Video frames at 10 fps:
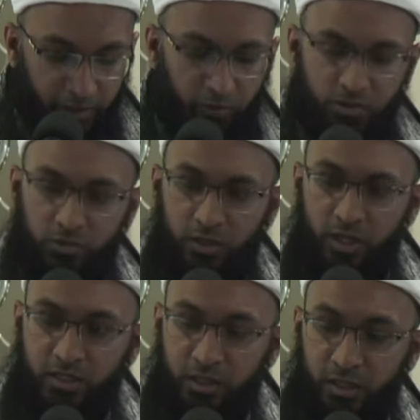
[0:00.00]

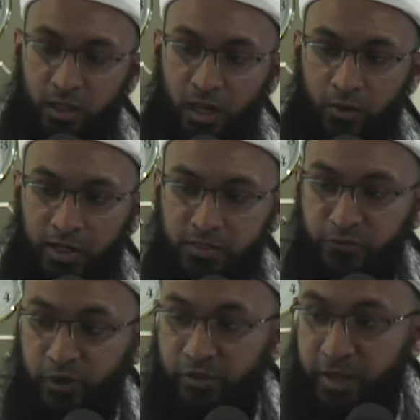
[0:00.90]
Rasulullah sallallahu
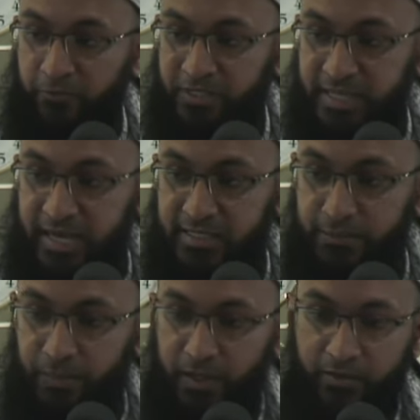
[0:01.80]
further emphasized
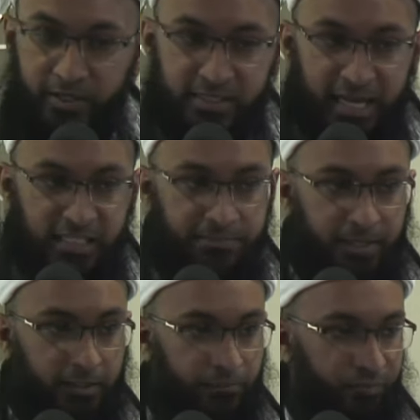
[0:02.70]
this
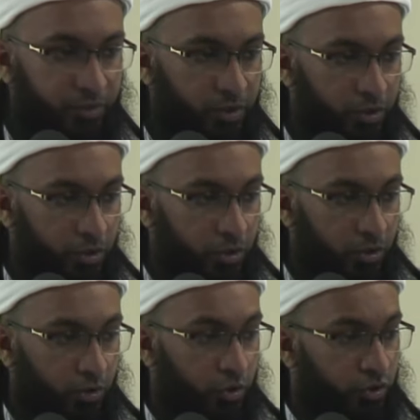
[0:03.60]
aspect
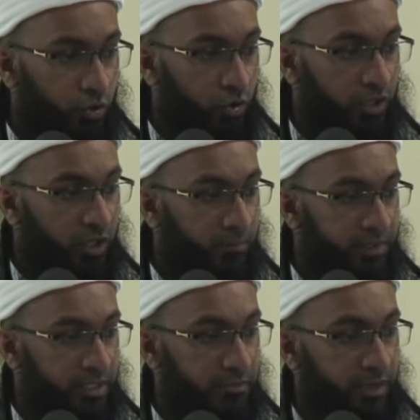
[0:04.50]
to show the
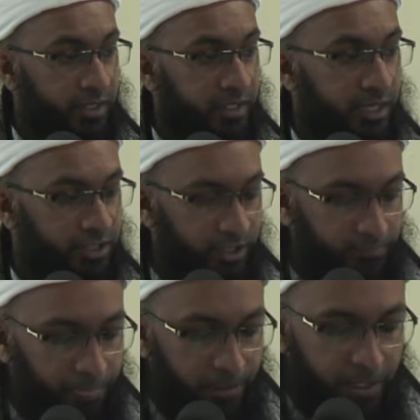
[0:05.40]
complete eradication.